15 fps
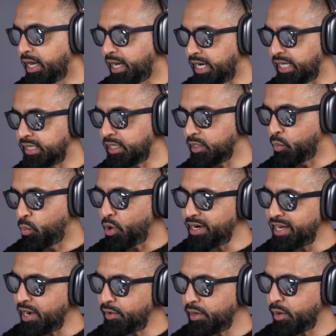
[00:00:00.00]
And I think one
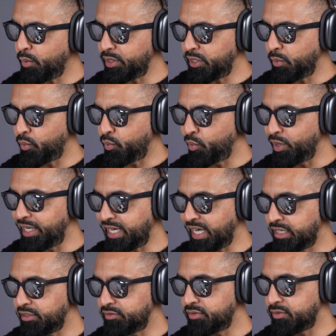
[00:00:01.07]
area where they were really
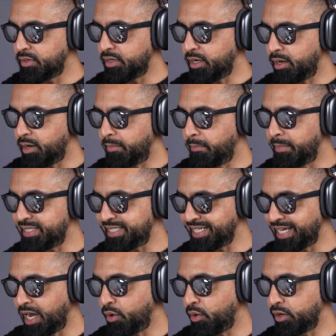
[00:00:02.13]
kind of missing
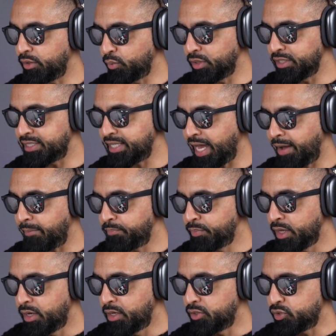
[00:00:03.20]
out on was that
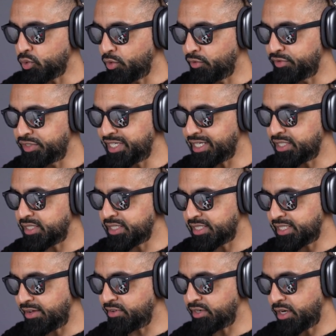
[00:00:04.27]
sort of £600 to
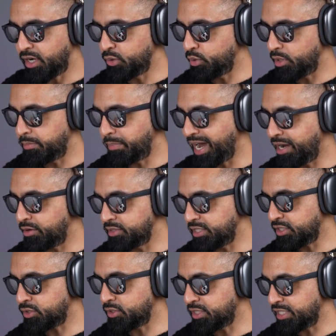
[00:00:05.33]
£700,
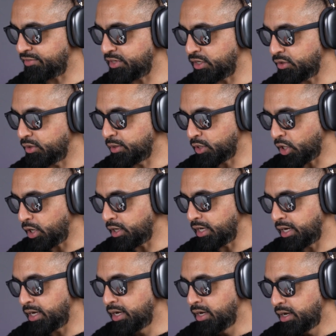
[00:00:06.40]
$600 to
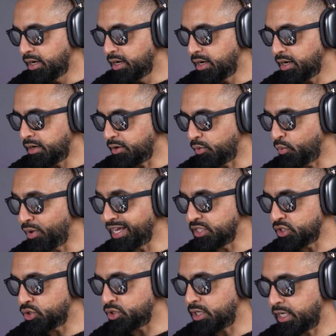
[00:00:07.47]
$700
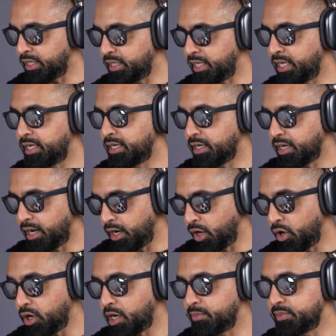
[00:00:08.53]
range, and then
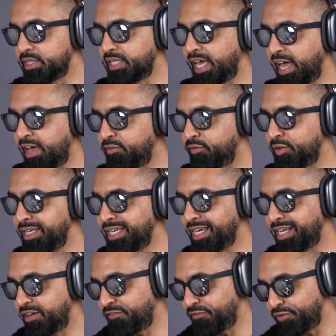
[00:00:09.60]
along comes the FE
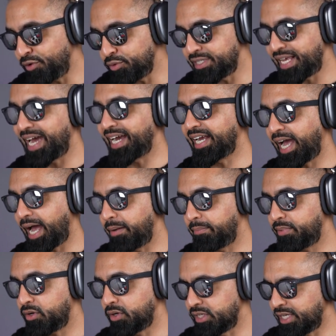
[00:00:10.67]
and it fills that gap,
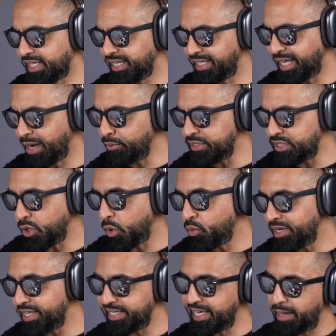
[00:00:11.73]
because I think that was the
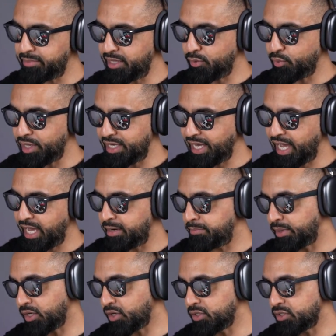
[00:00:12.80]
only gap they really had,
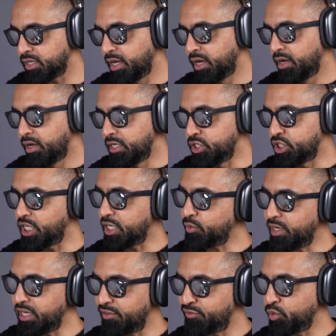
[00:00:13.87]
because
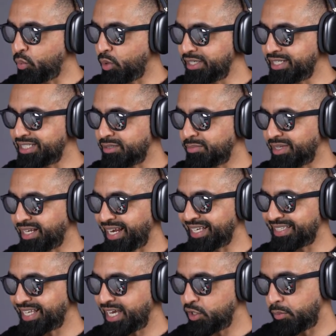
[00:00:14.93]
generally if you wanted something
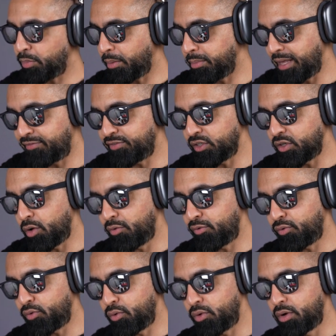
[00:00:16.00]
like that, you'd probably have to go
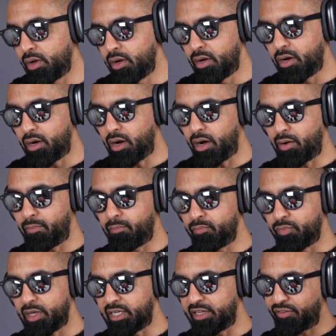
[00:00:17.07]
for
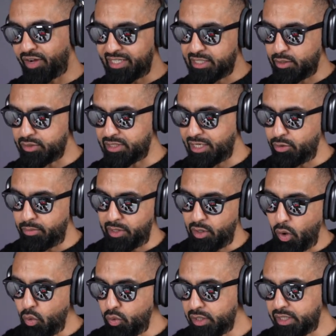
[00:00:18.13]
a device that was a little bit
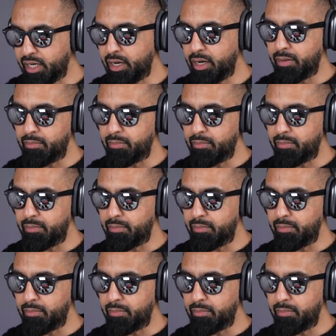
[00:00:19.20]
older,